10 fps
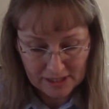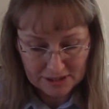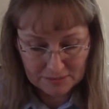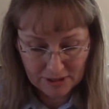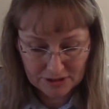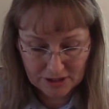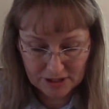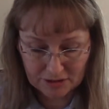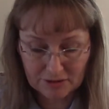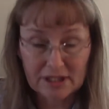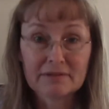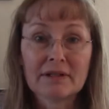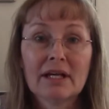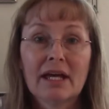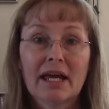depression, and grief.
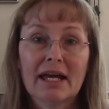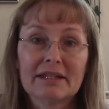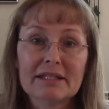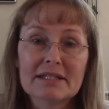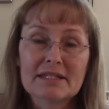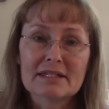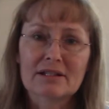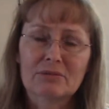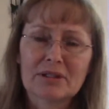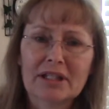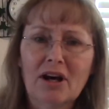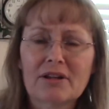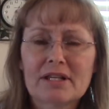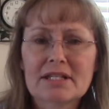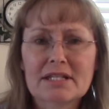And these are really
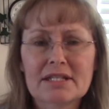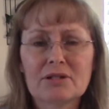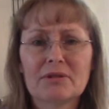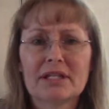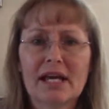hard things to deal with,